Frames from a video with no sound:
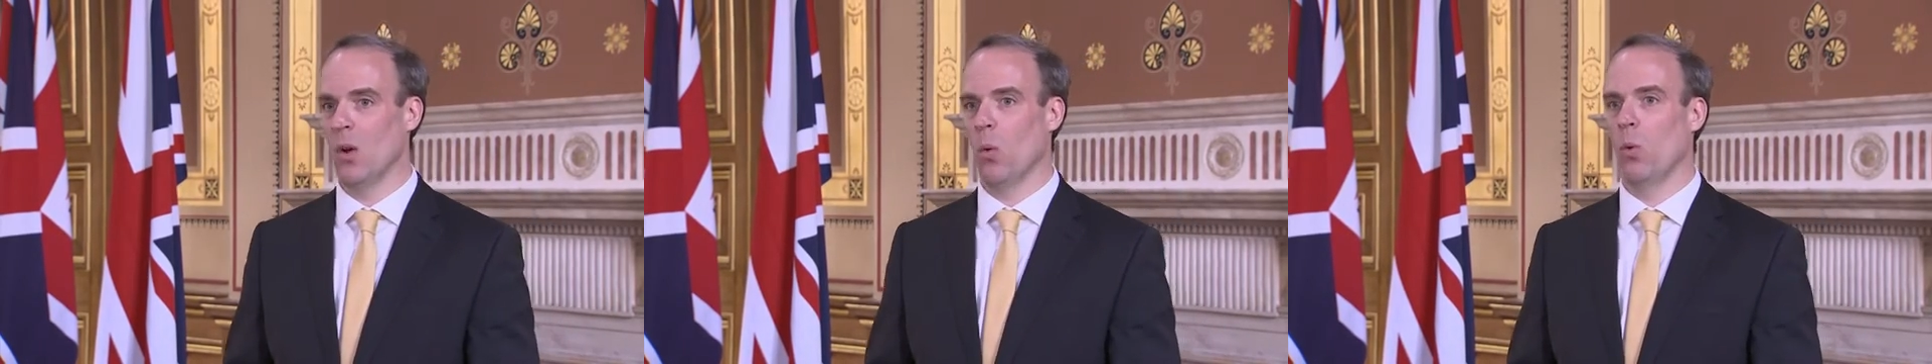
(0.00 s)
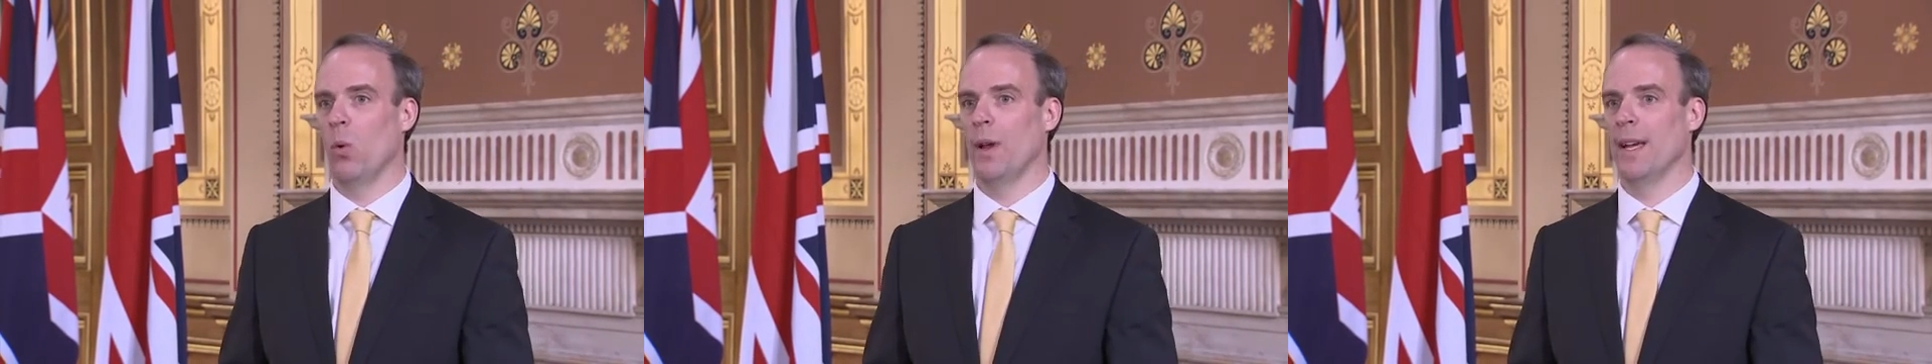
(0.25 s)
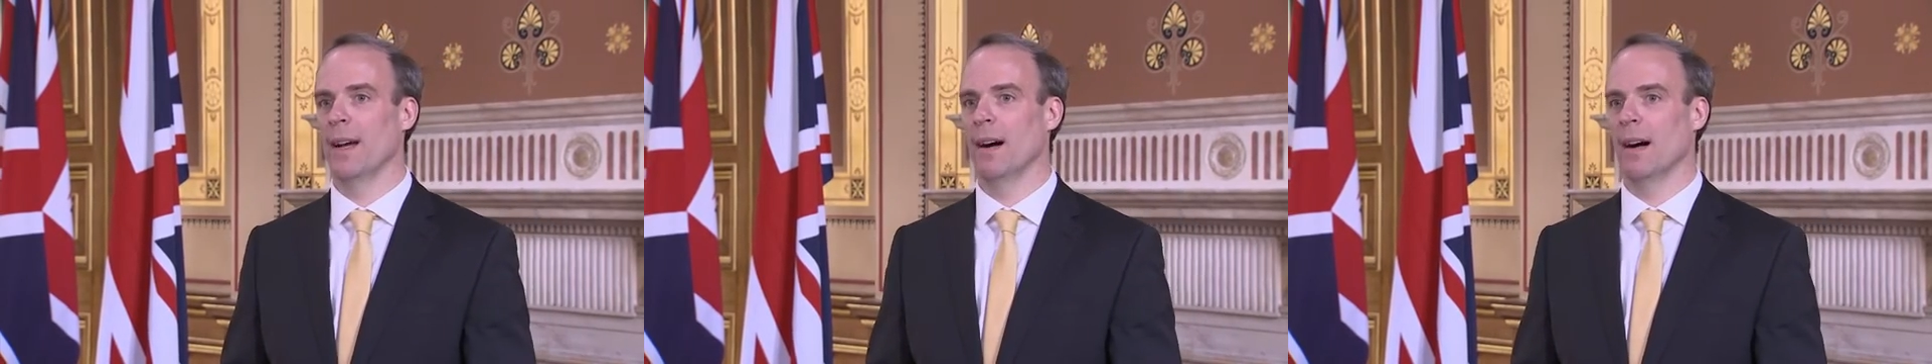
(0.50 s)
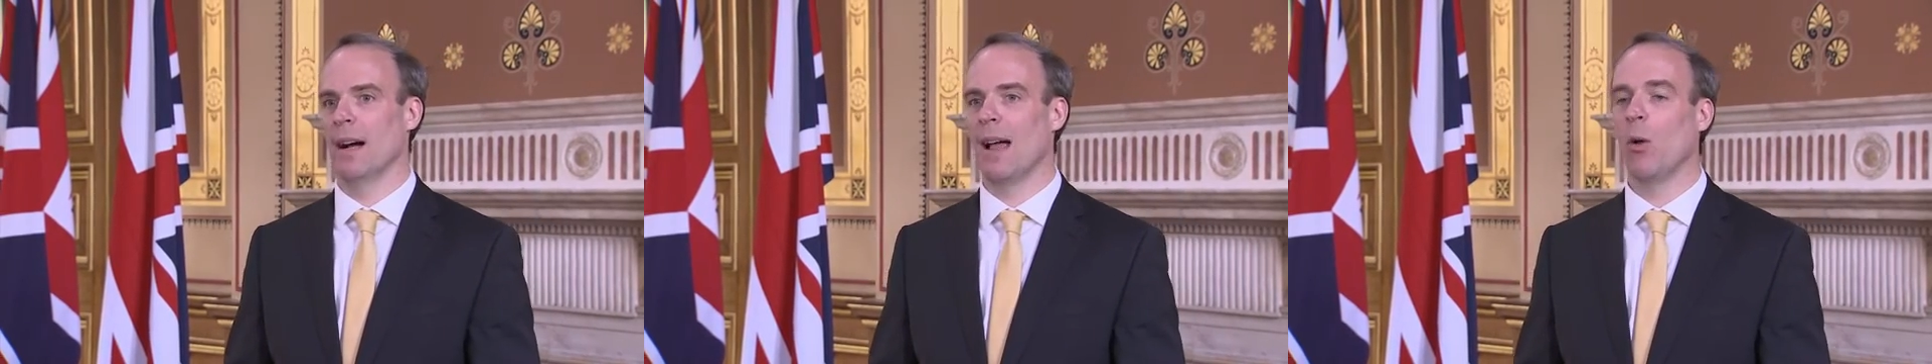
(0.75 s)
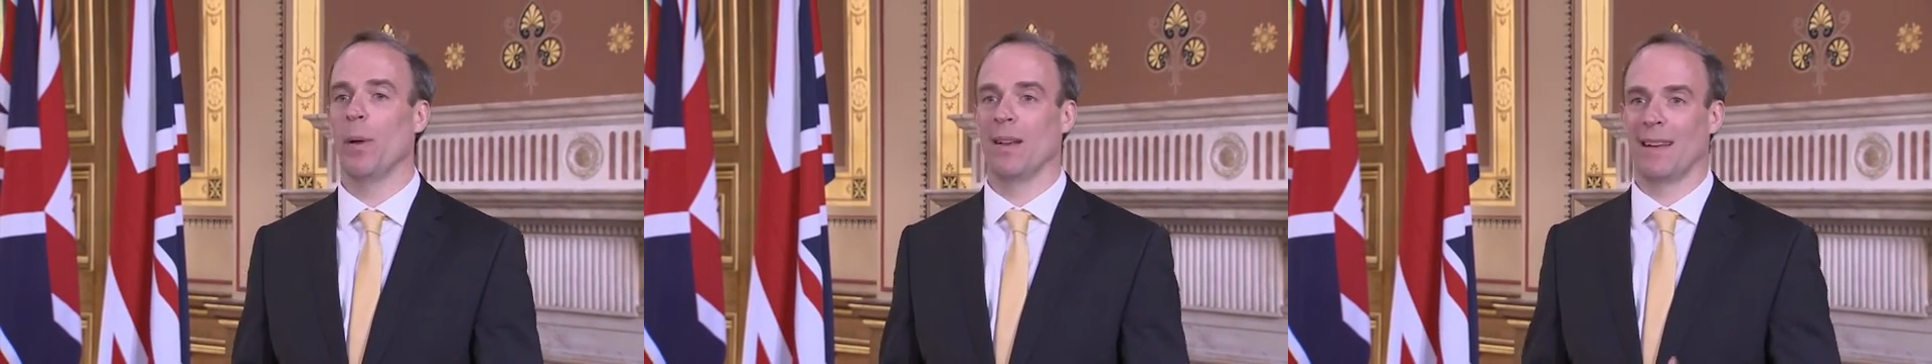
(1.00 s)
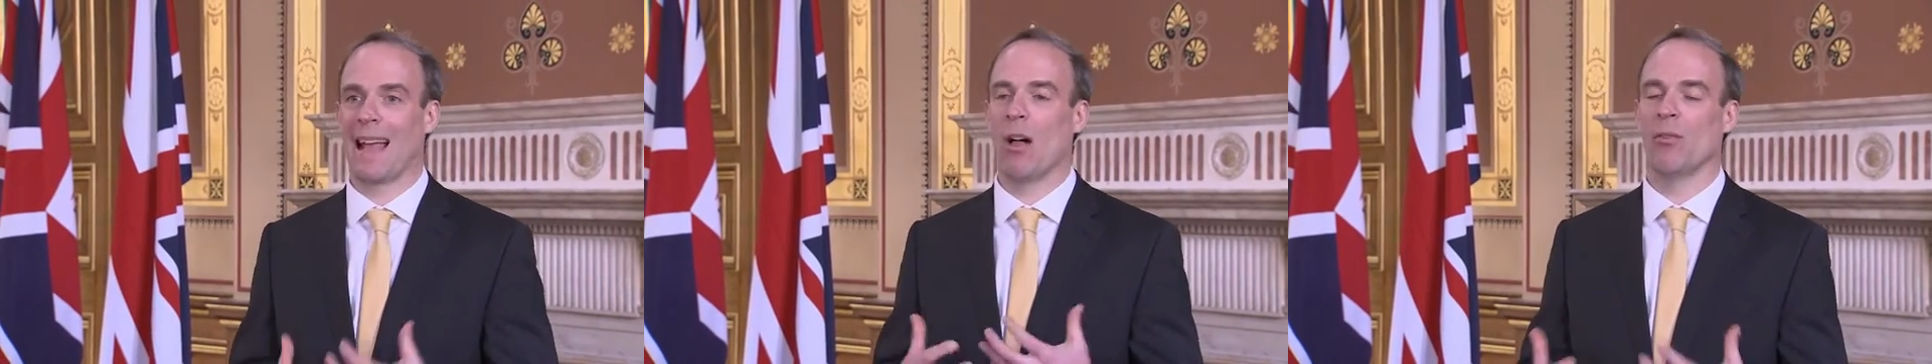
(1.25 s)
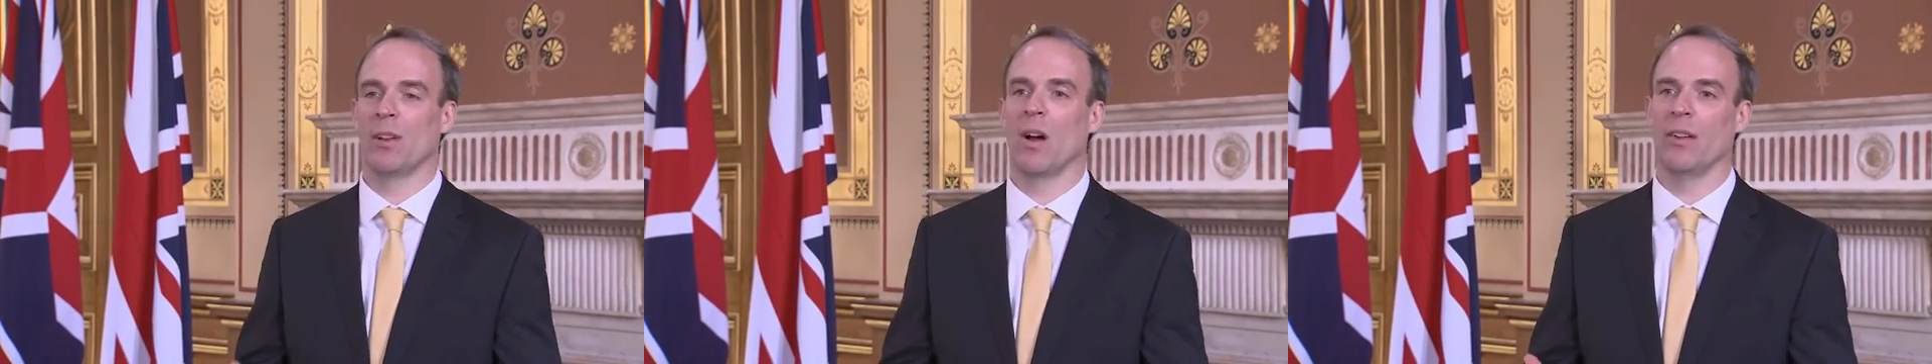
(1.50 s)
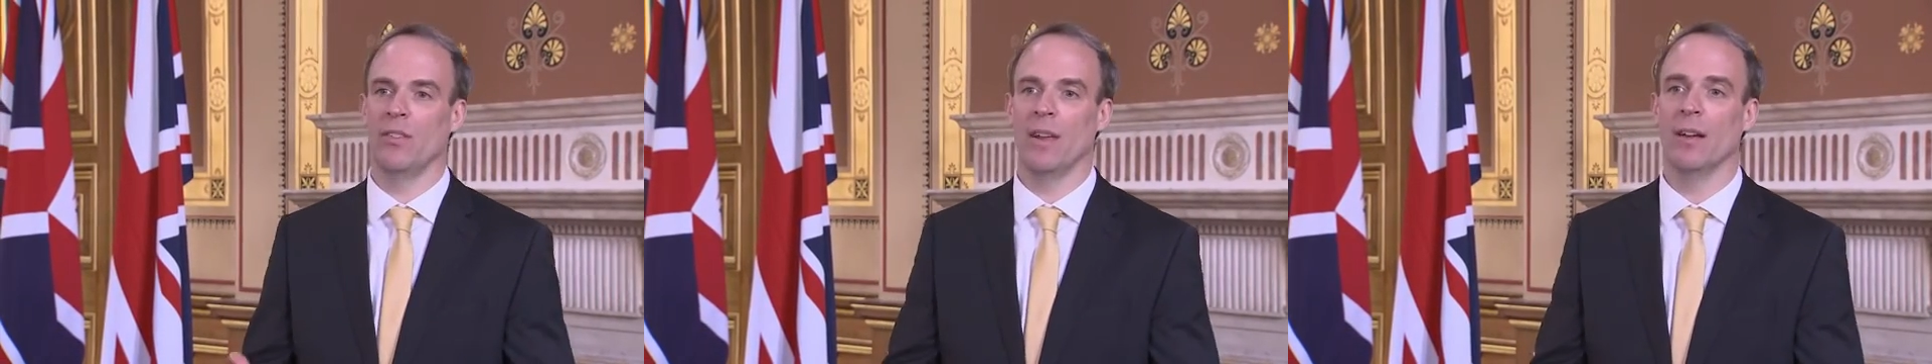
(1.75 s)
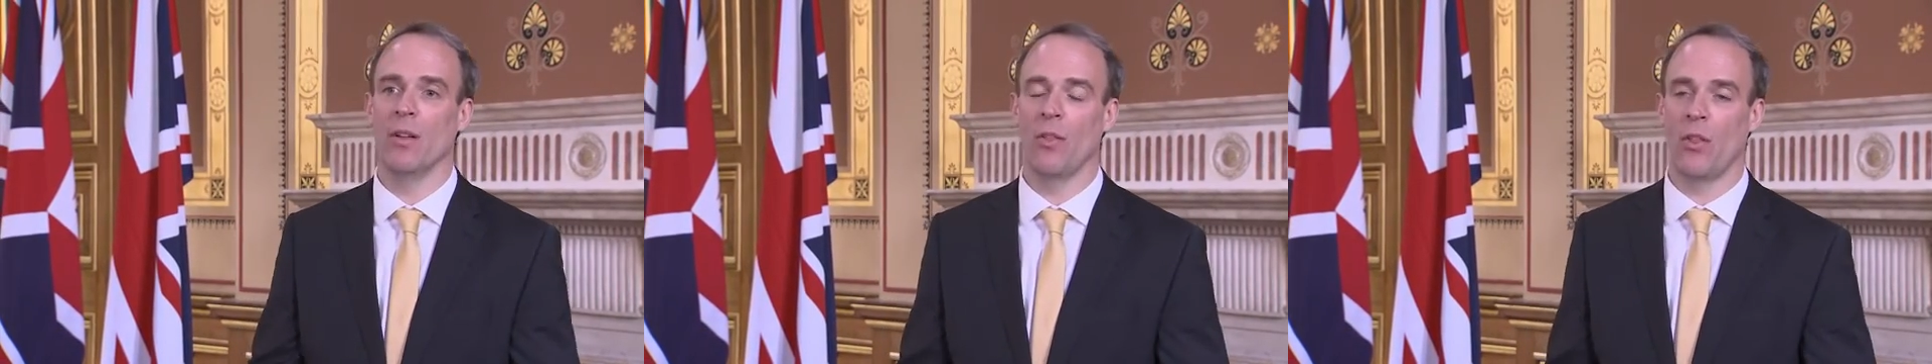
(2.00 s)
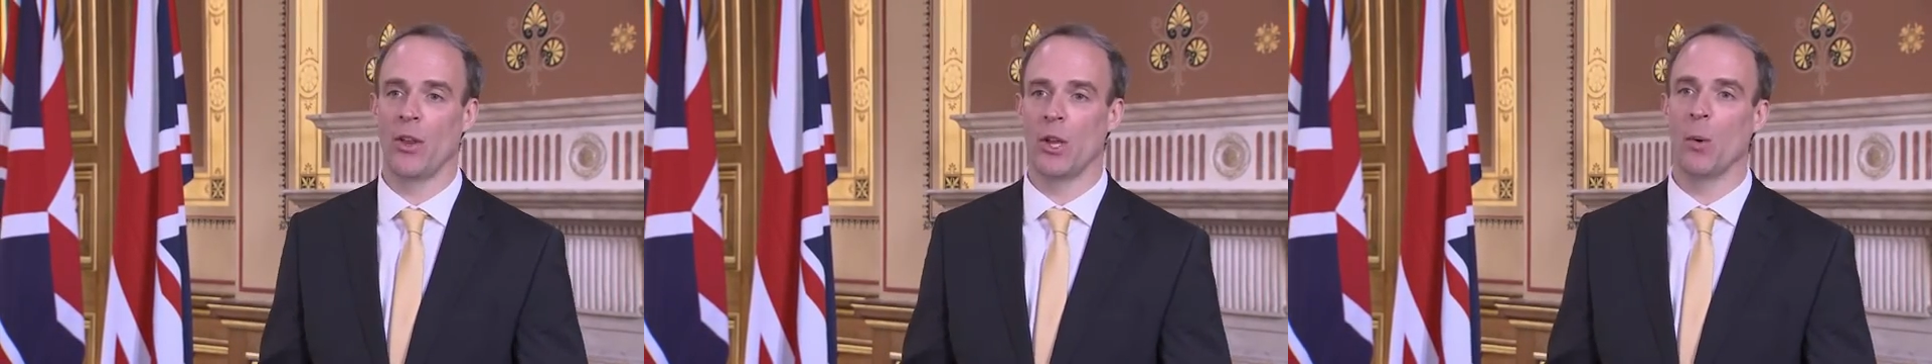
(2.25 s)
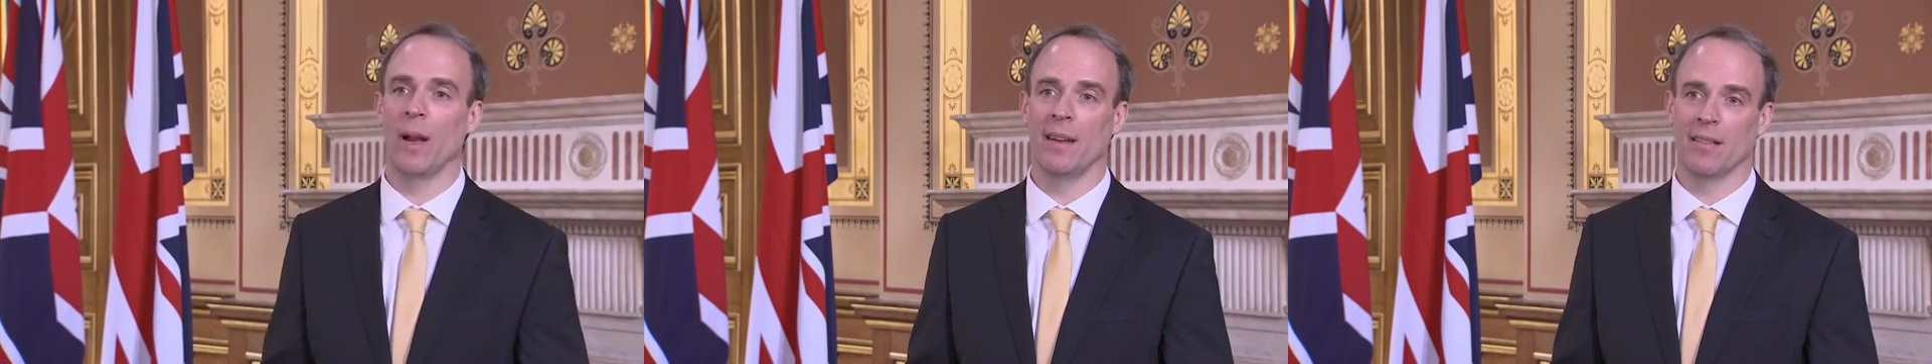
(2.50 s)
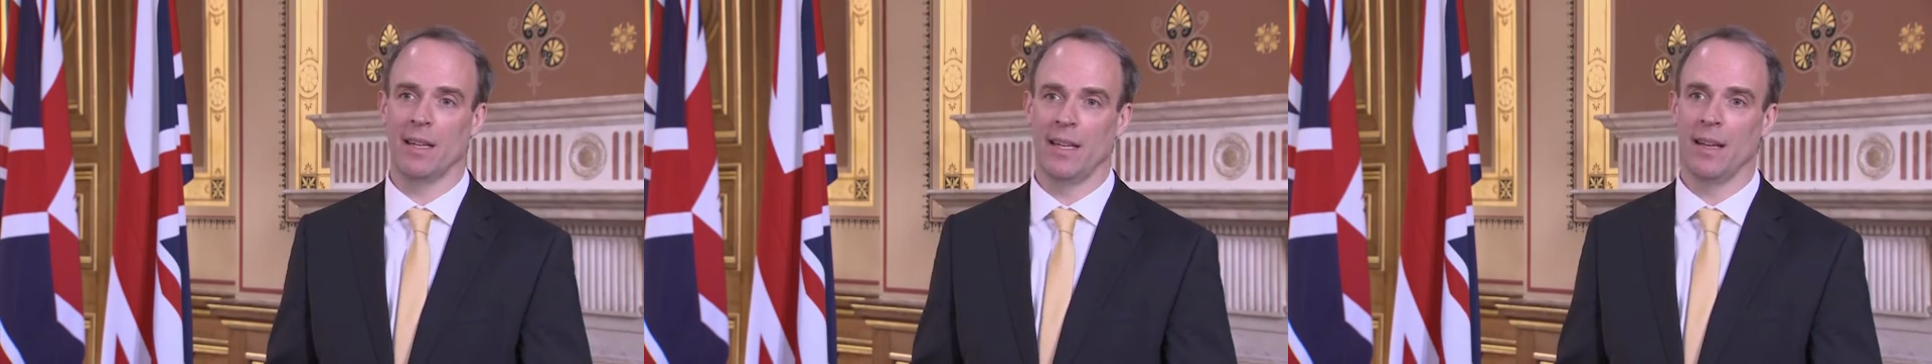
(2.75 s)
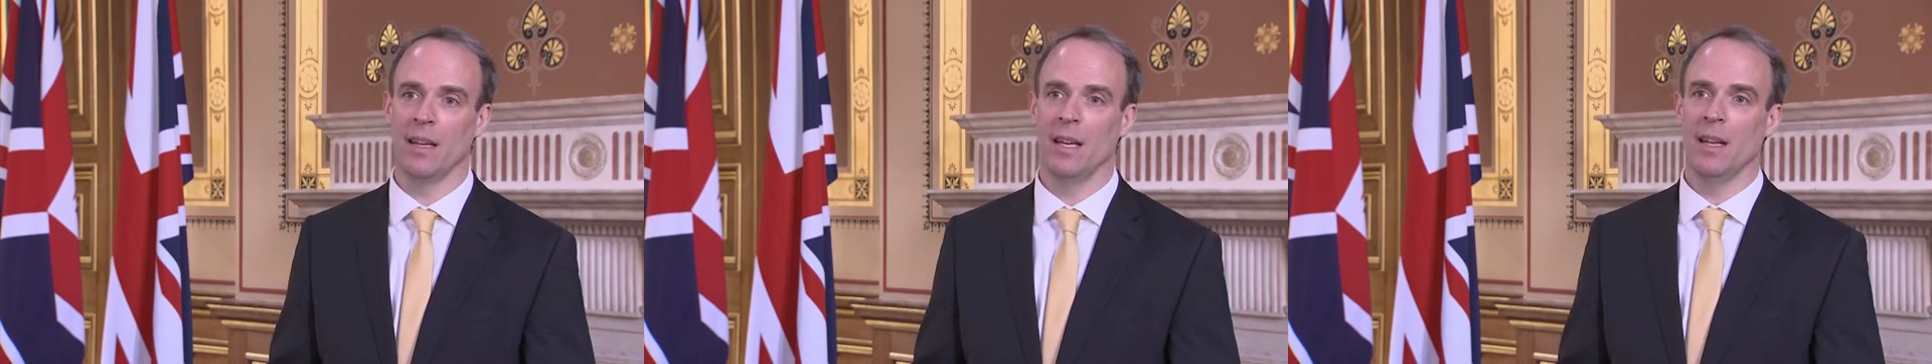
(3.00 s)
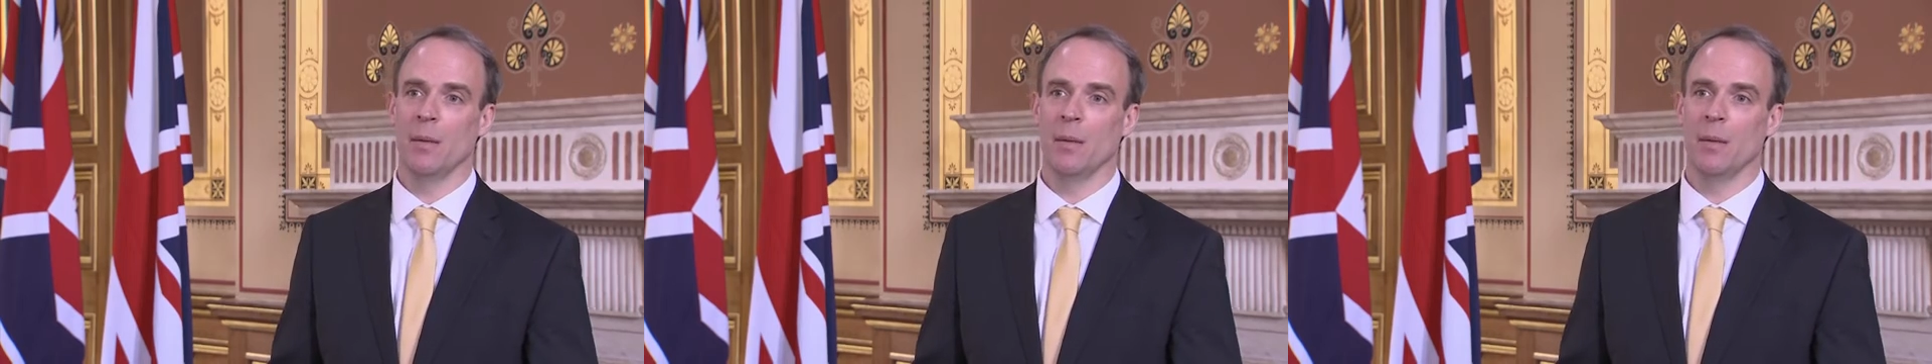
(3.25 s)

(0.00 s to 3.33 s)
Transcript: we are helping to galvanise the effort that the UN is leading,